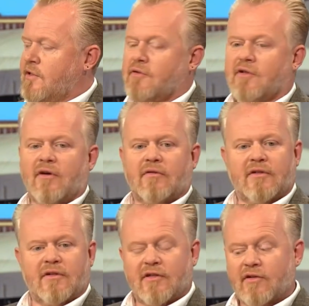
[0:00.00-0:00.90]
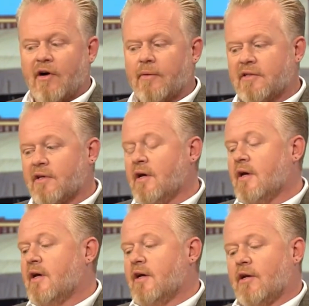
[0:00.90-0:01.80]
you know, as the doctors described, as,
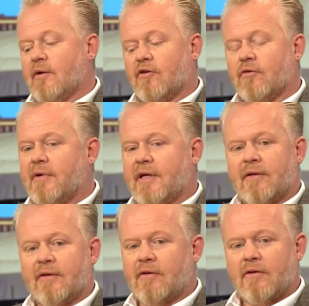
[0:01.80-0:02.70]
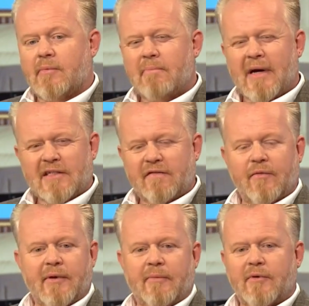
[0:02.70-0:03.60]
you know, it could be massive for
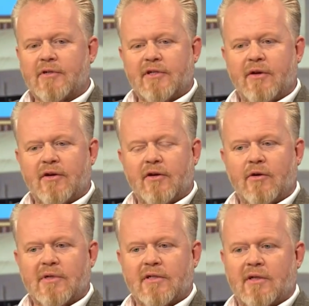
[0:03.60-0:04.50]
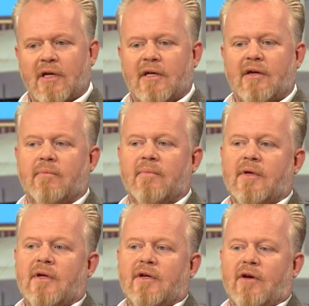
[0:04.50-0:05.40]
people, because, you know, you can almost like, you
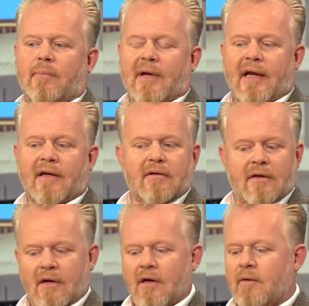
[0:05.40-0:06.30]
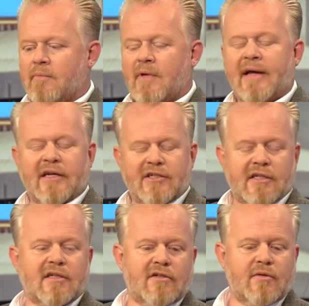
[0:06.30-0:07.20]
know, plan, NHS
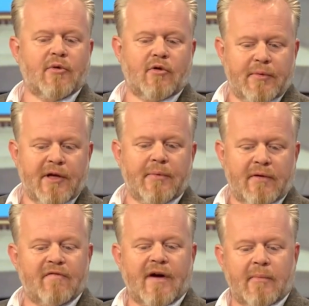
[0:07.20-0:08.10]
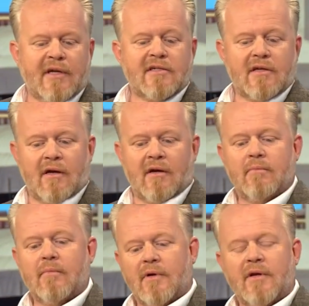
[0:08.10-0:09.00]
can support people and families,
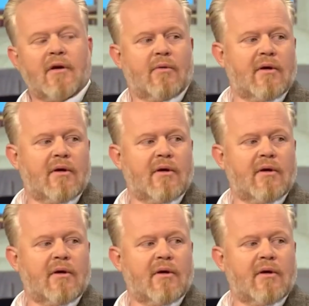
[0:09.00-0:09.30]
you know,